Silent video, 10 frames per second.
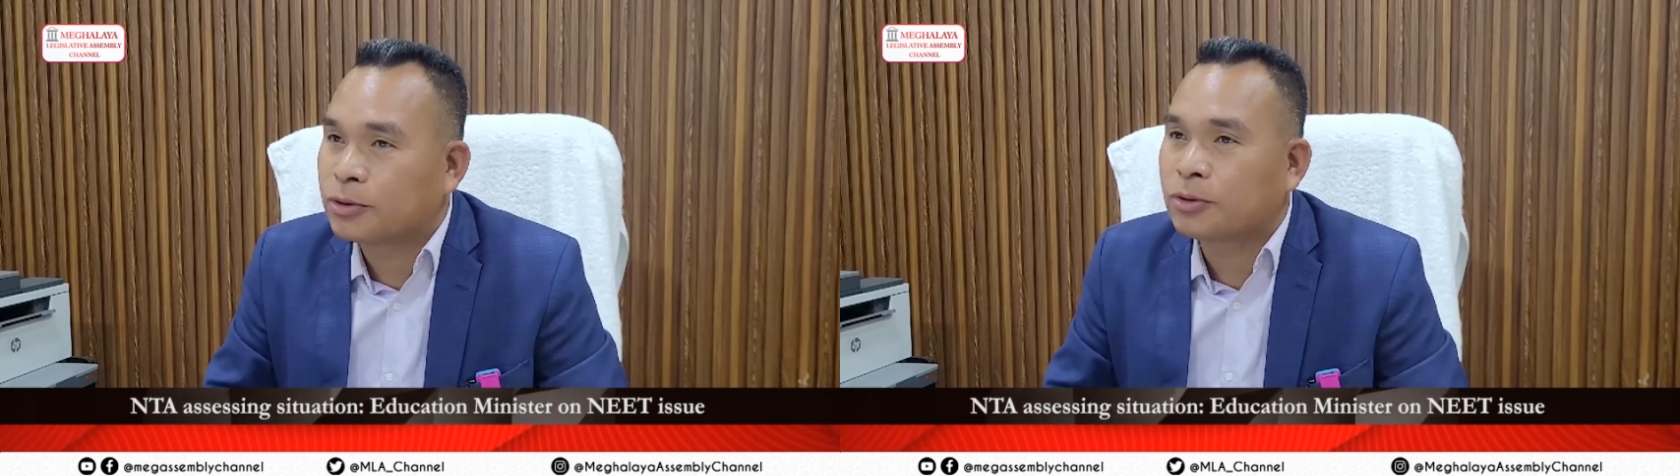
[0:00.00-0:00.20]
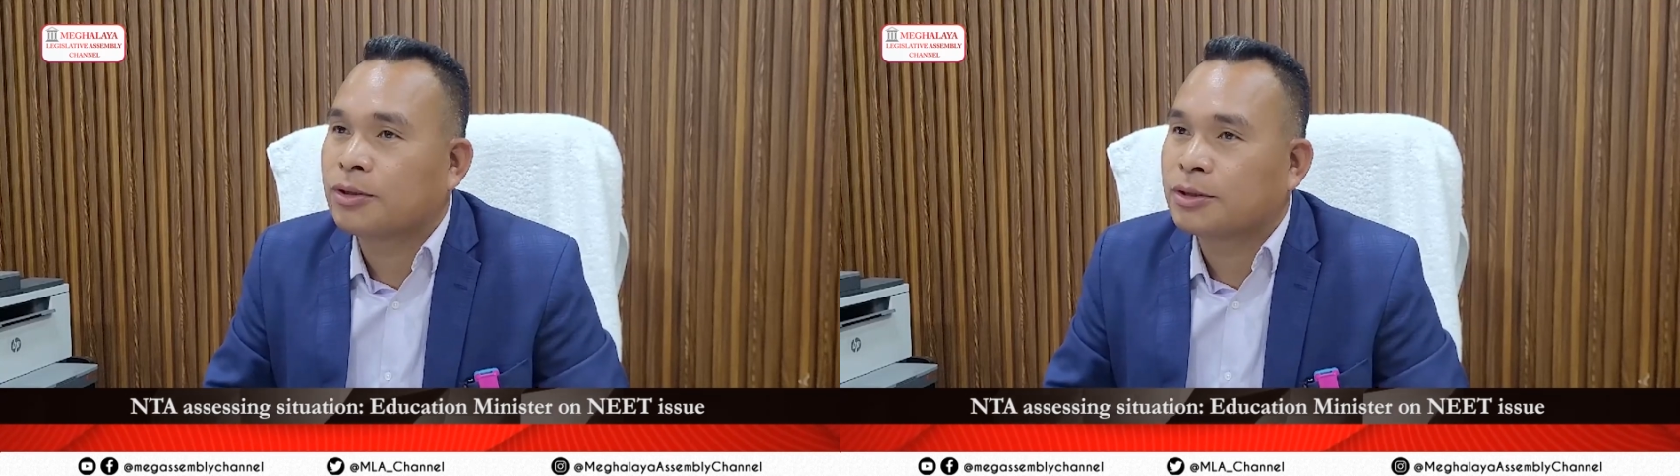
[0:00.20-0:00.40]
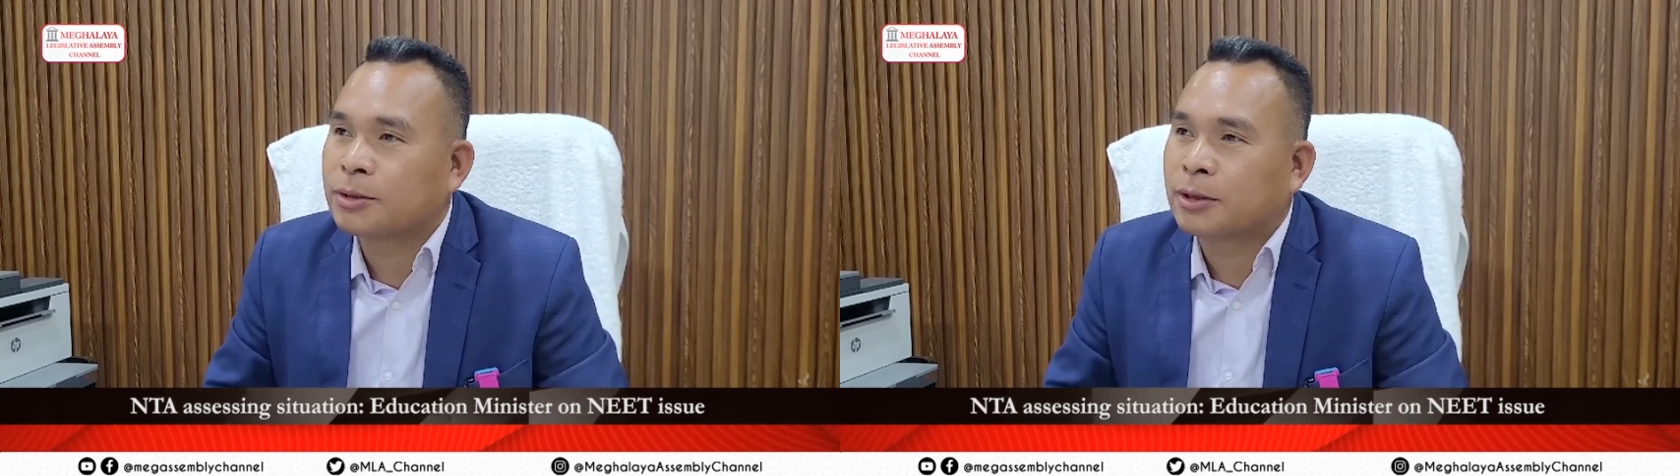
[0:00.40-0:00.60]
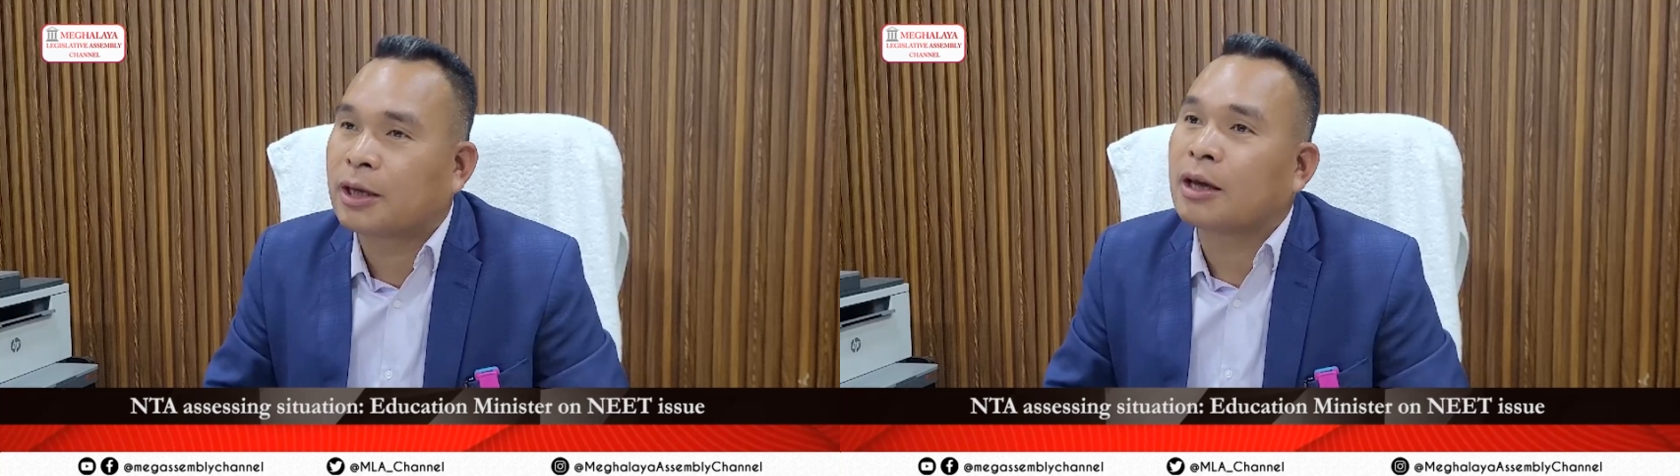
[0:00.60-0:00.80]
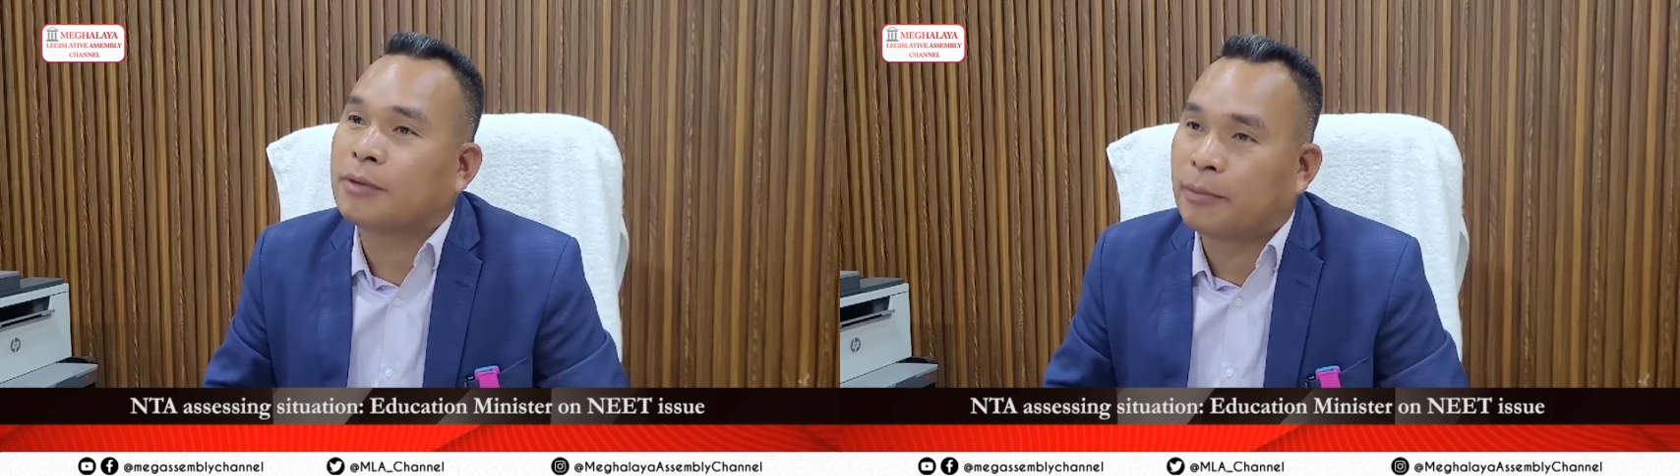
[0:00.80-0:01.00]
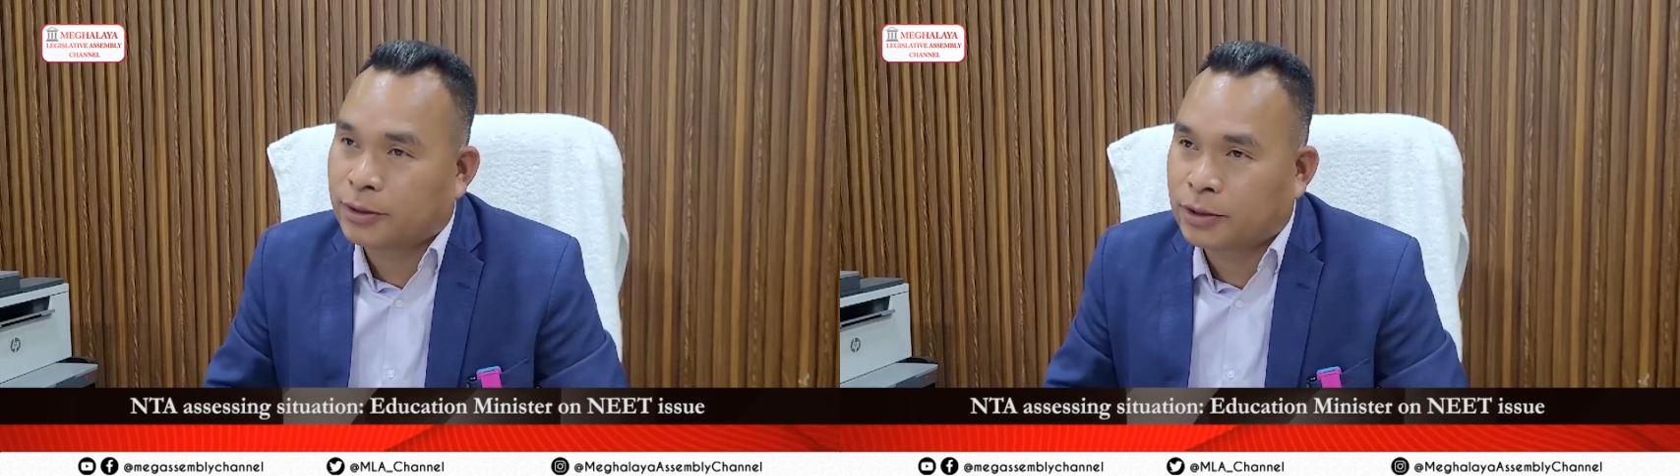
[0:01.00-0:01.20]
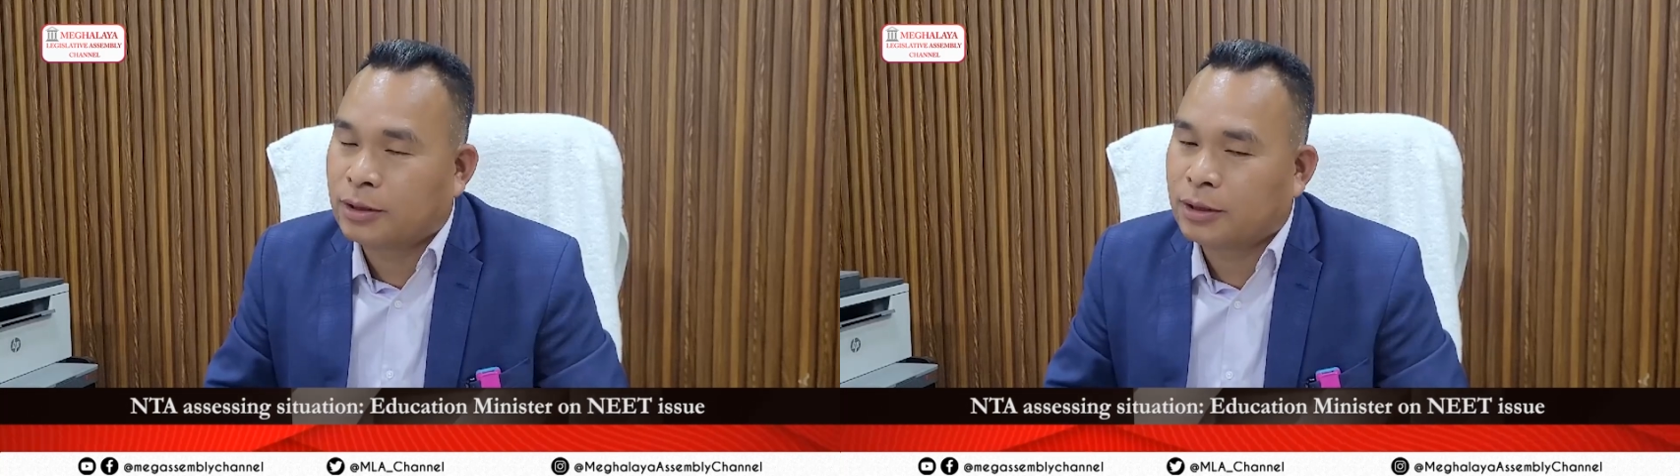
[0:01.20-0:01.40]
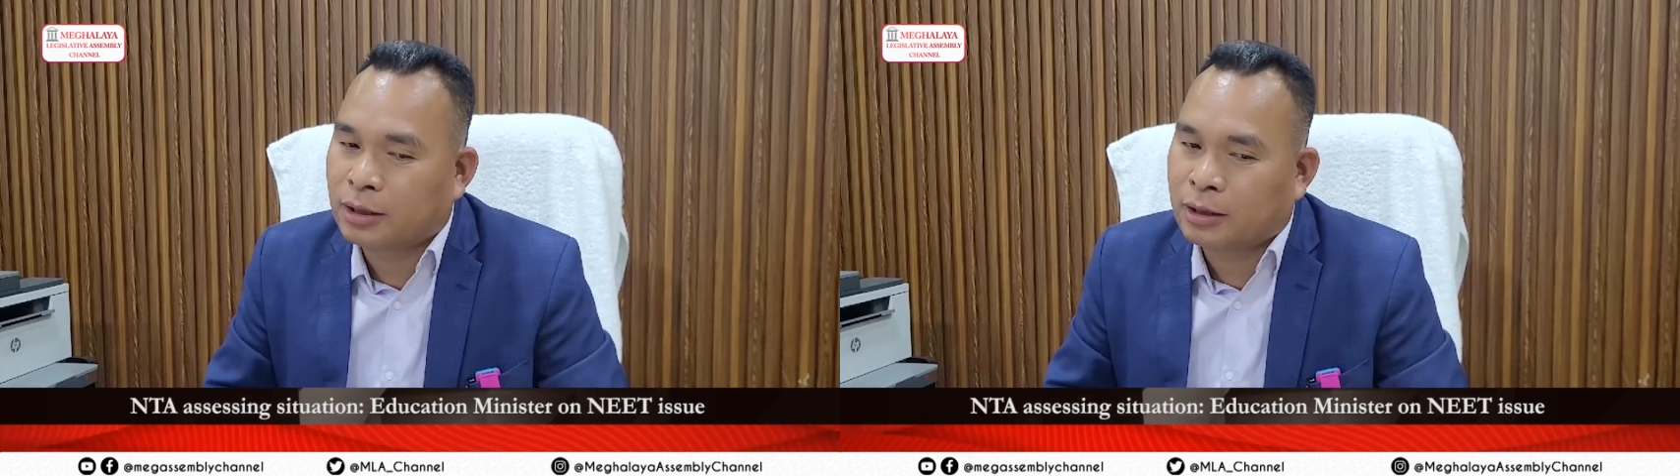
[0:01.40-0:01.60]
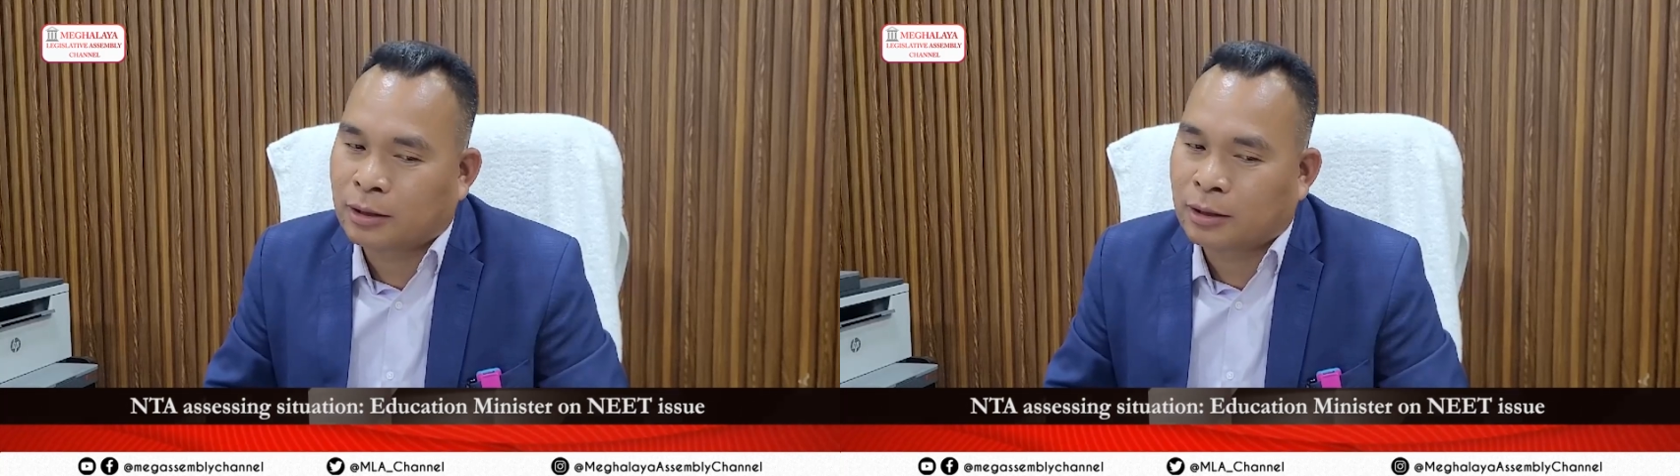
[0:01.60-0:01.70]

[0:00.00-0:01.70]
also is taking up the matter the